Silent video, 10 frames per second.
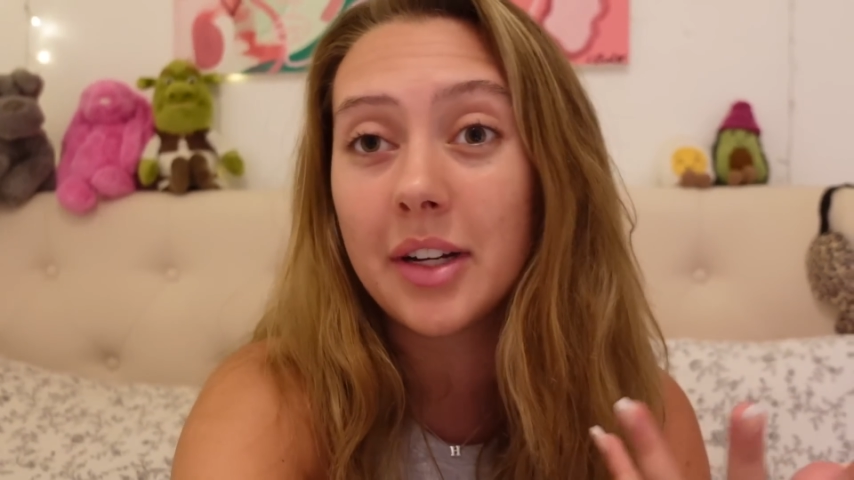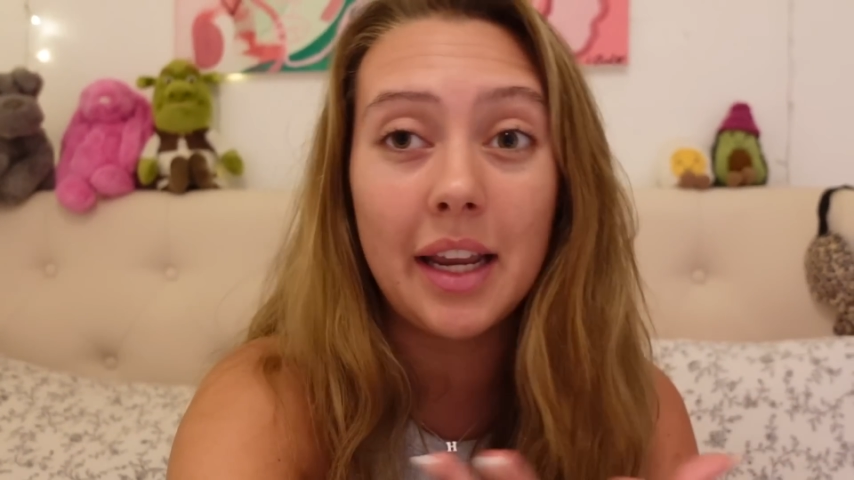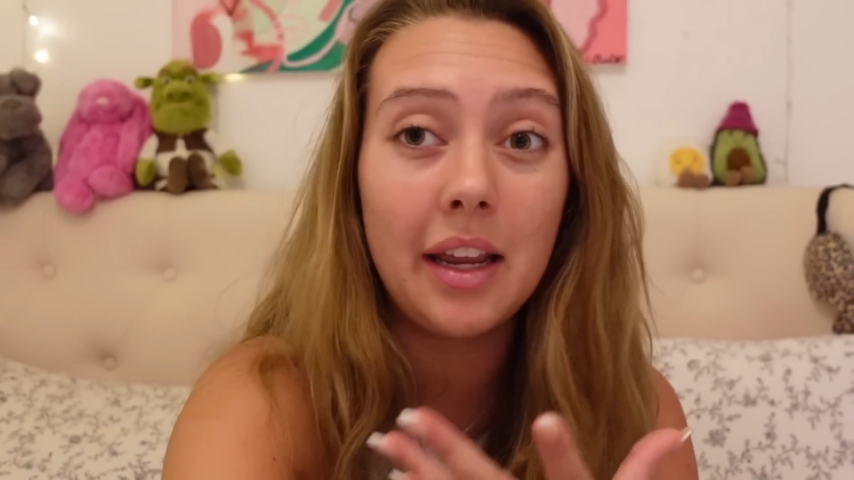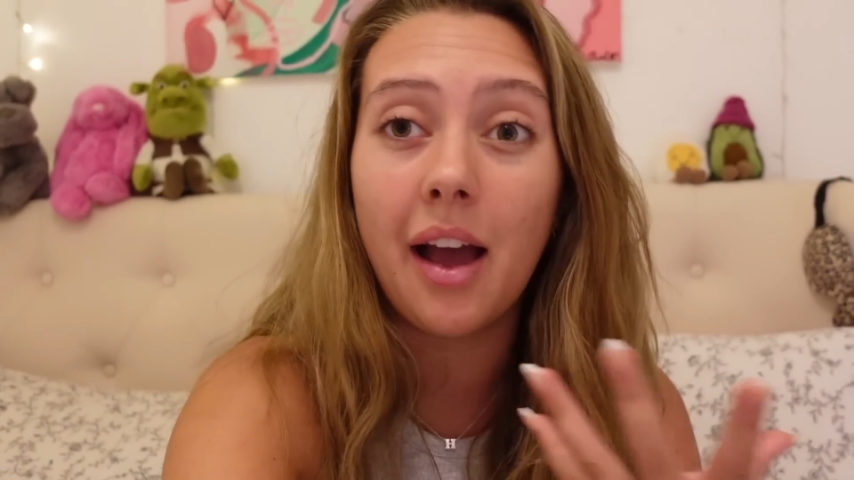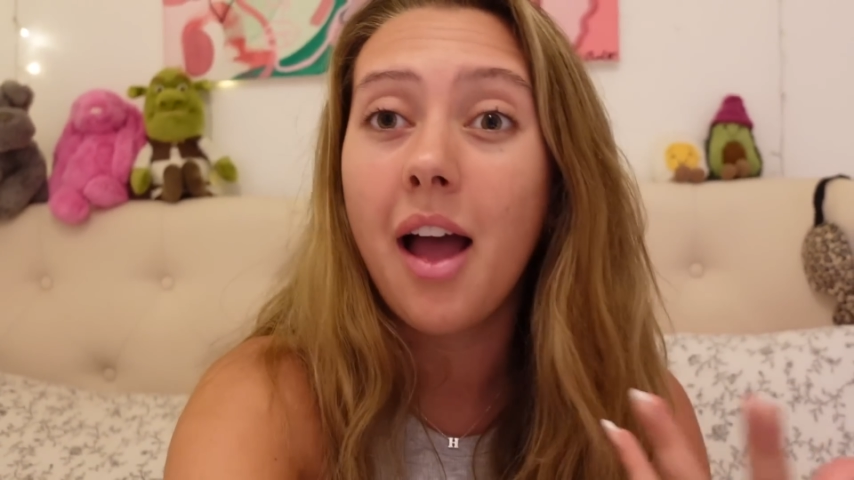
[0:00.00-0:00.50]

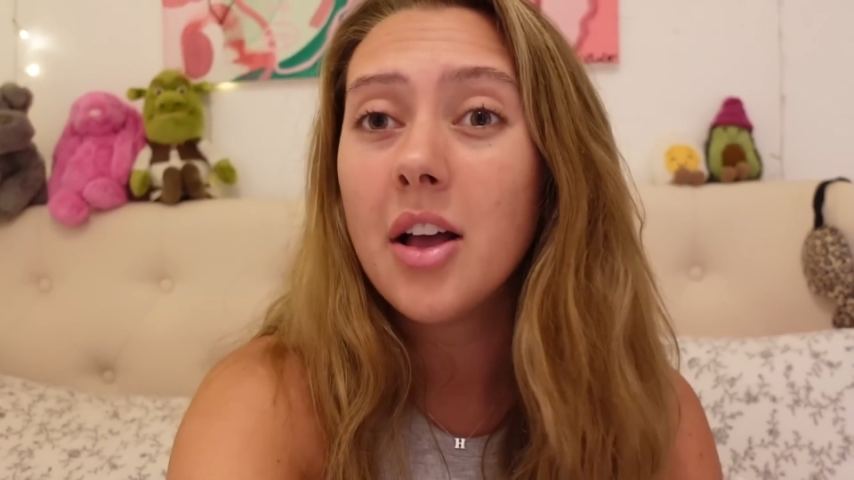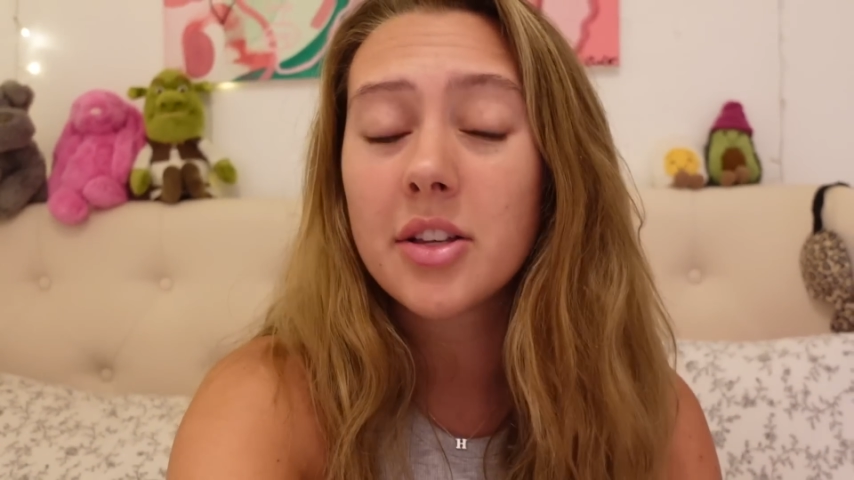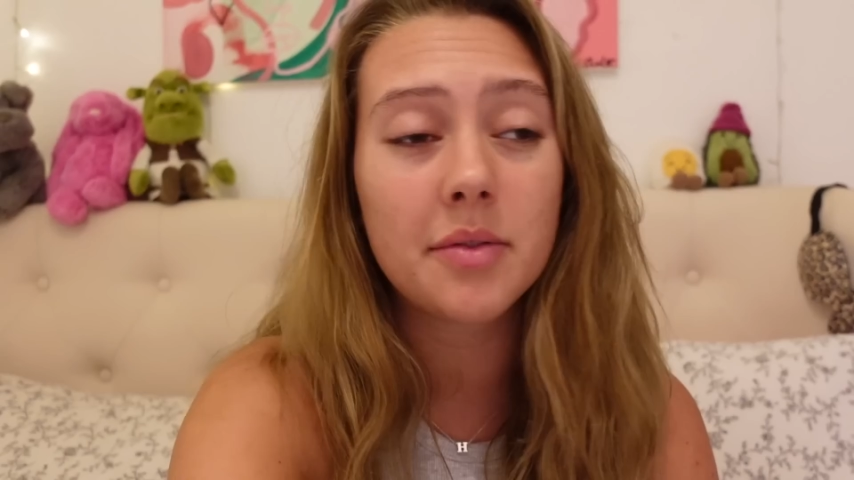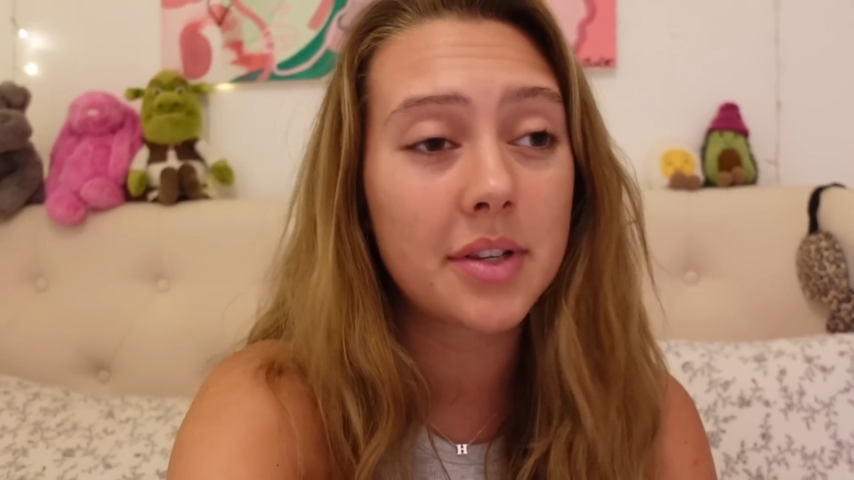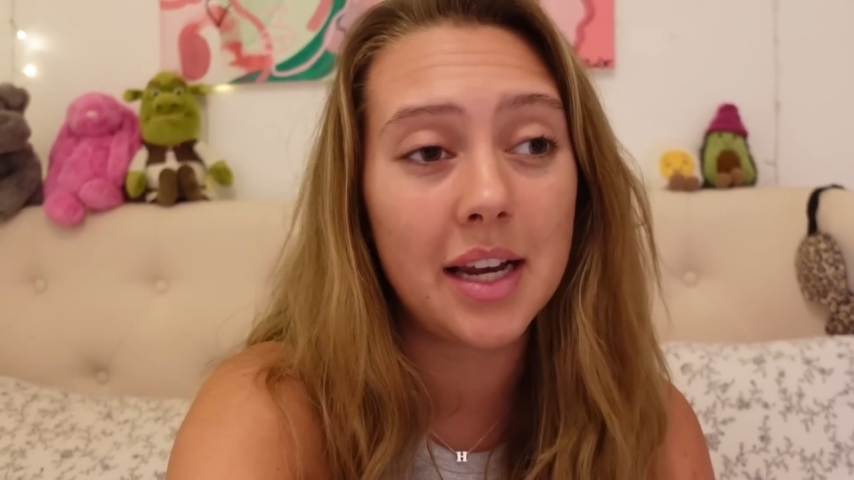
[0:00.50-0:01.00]
eat
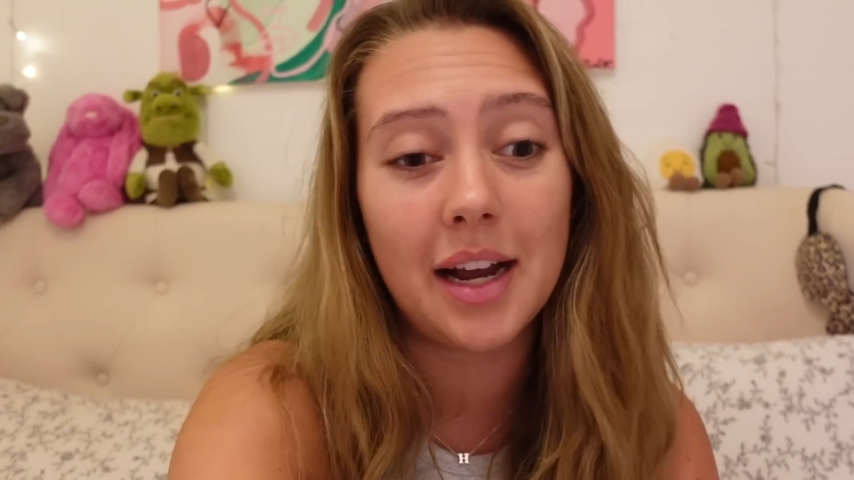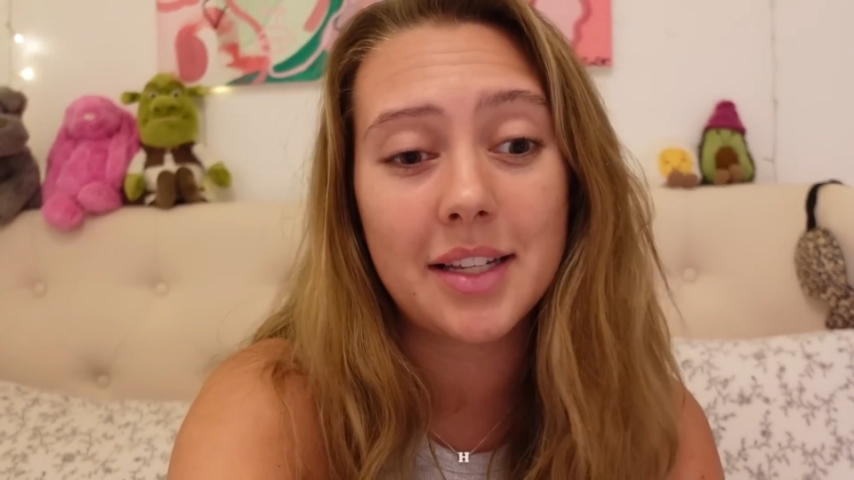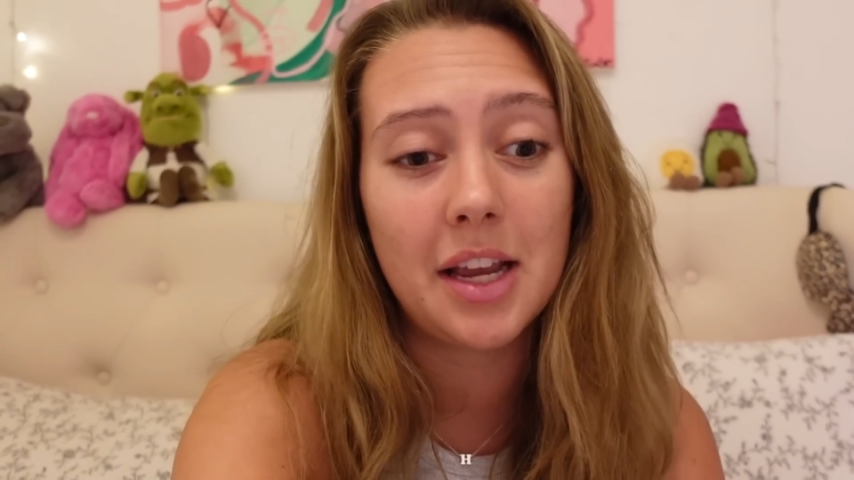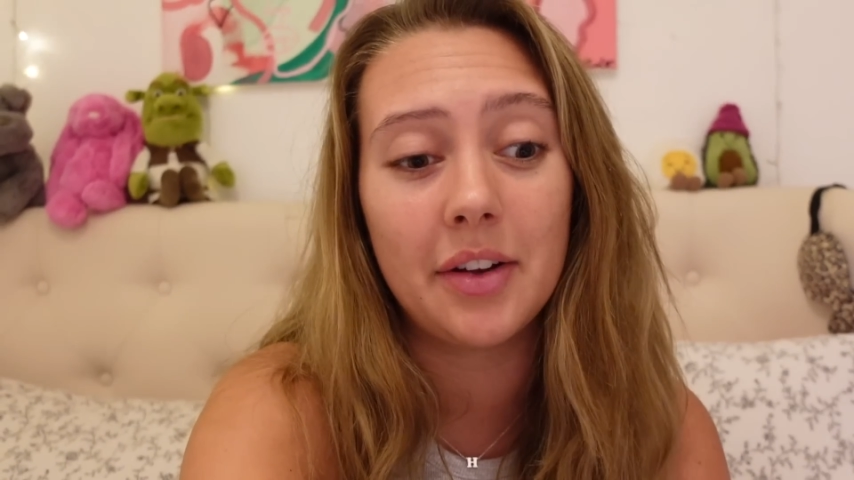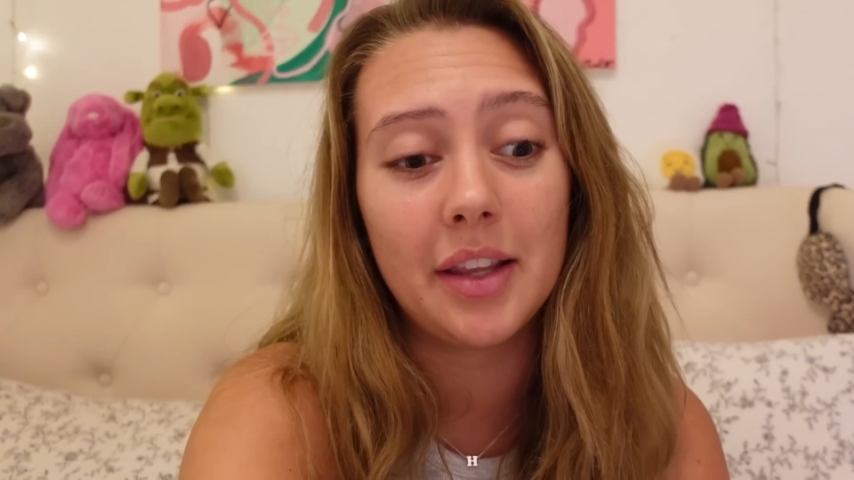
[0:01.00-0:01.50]
some snacks
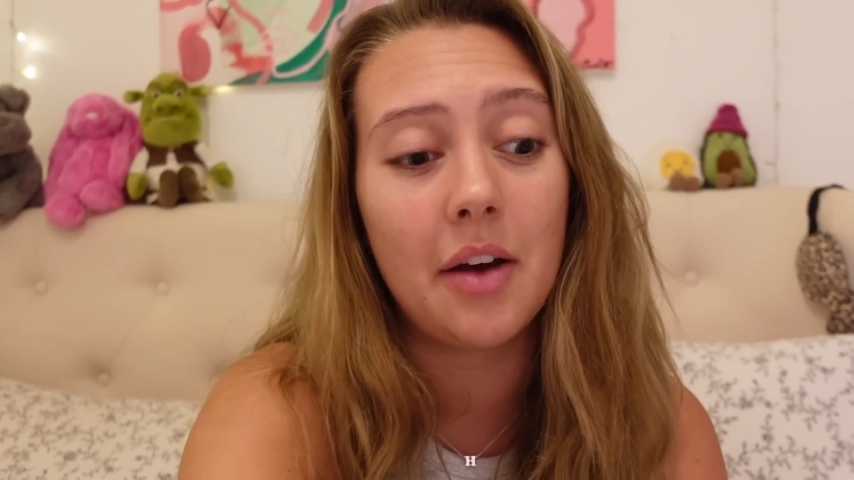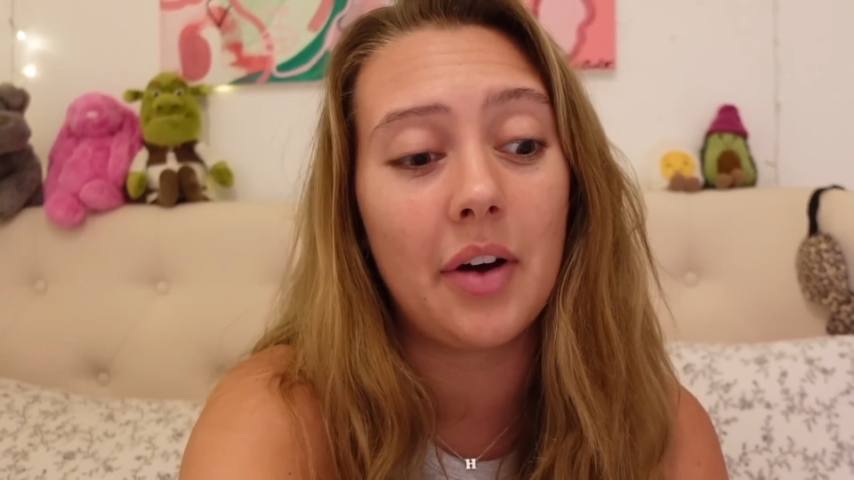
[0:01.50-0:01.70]
here and there,